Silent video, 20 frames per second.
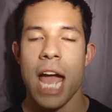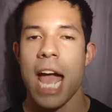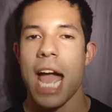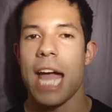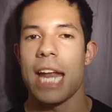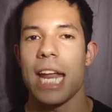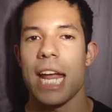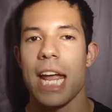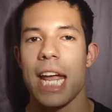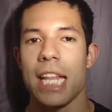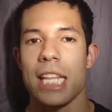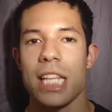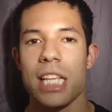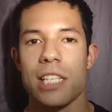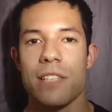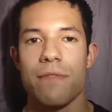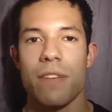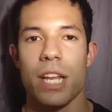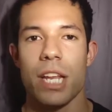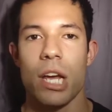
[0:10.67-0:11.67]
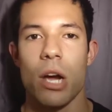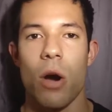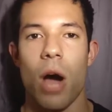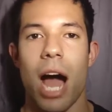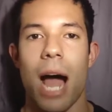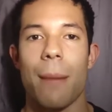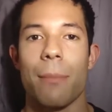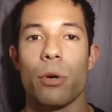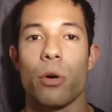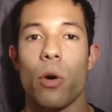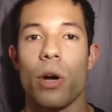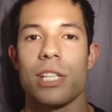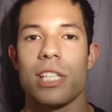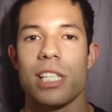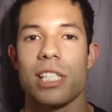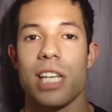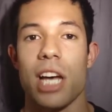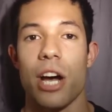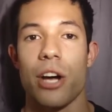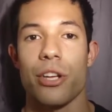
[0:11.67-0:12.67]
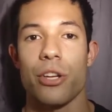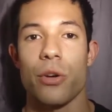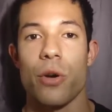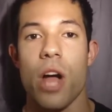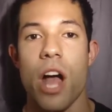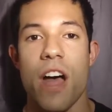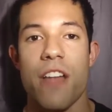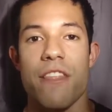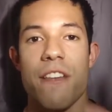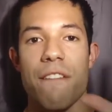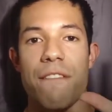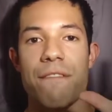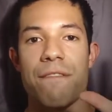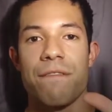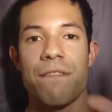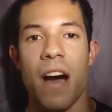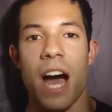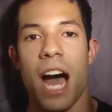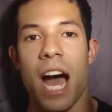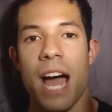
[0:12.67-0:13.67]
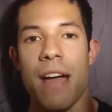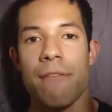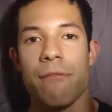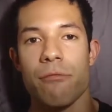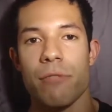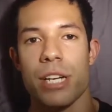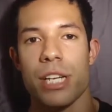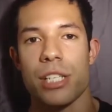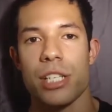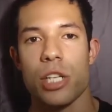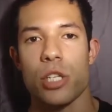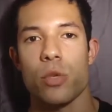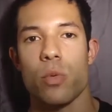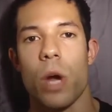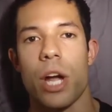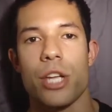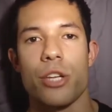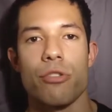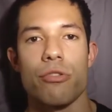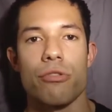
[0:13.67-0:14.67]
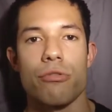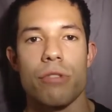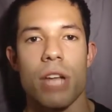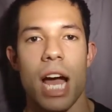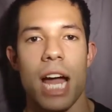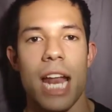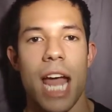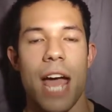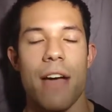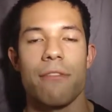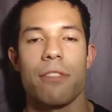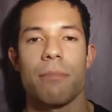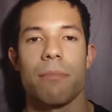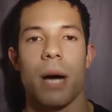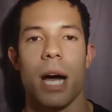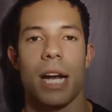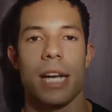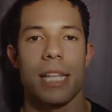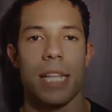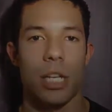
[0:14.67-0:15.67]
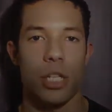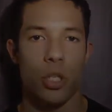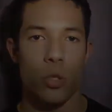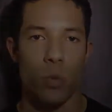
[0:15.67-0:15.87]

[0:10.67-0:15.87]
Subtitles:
and in this video I'm going to tell you the 5 reasons why you do not have the body that you